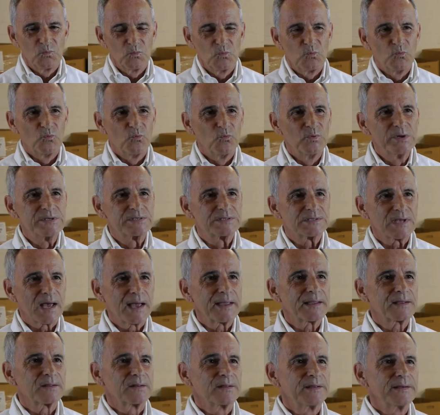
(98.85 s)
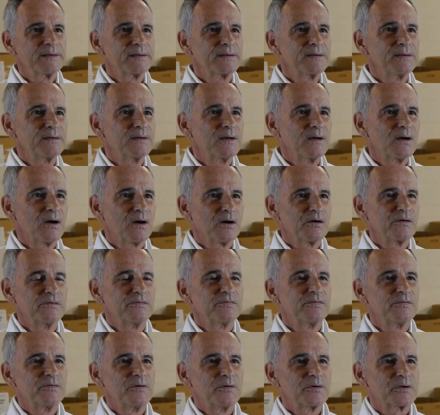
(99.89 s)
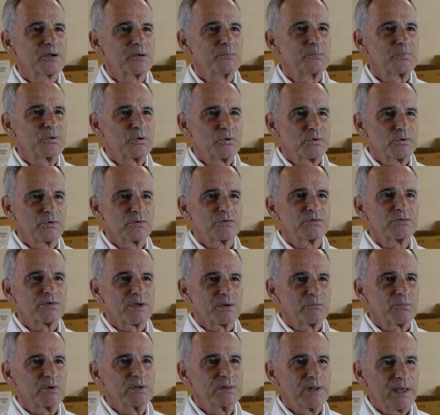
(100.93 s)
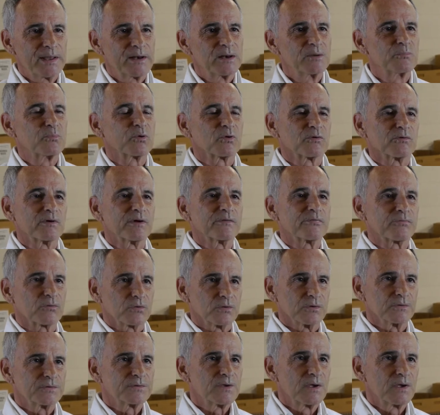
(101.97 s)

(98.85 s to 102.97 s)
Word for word: Recycling of computers and related peripherals